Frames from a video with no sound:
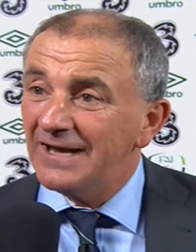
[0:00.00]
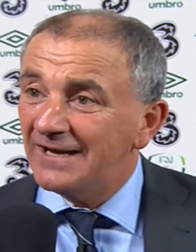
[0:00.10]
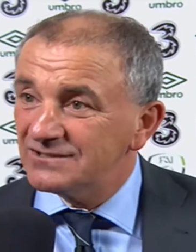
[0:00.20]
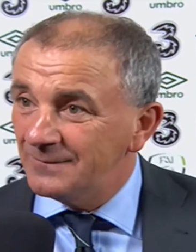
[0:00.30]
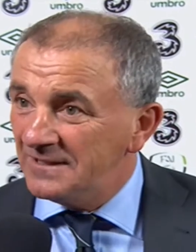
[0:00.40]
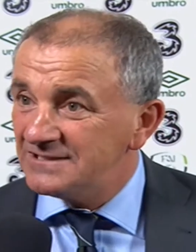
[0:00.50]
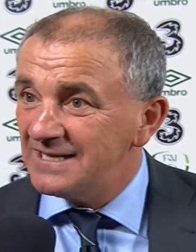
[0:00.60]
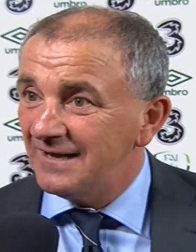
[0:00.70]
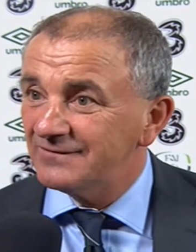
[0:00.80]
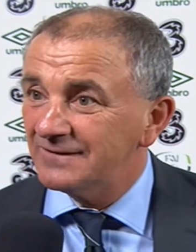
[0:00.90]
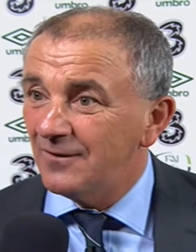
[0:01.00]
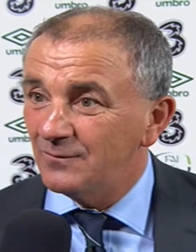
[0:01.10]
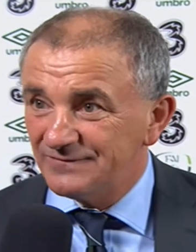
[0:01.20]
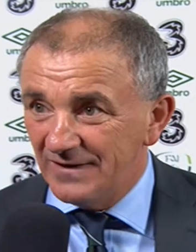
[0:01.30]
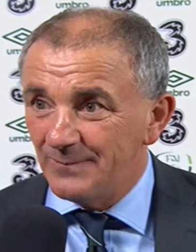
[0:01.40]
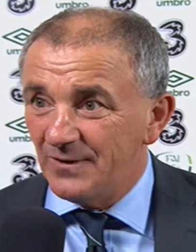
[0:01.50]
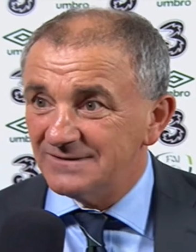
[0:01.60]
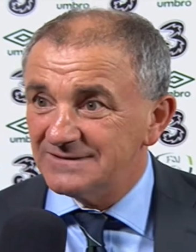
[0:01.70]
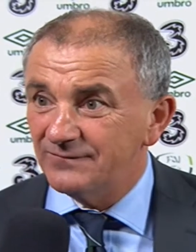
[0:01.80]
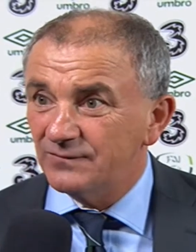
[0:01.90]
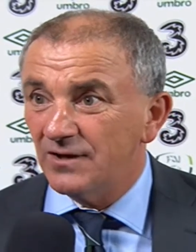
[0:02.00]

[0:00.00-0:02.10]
reaction immediately after the goal was very positive.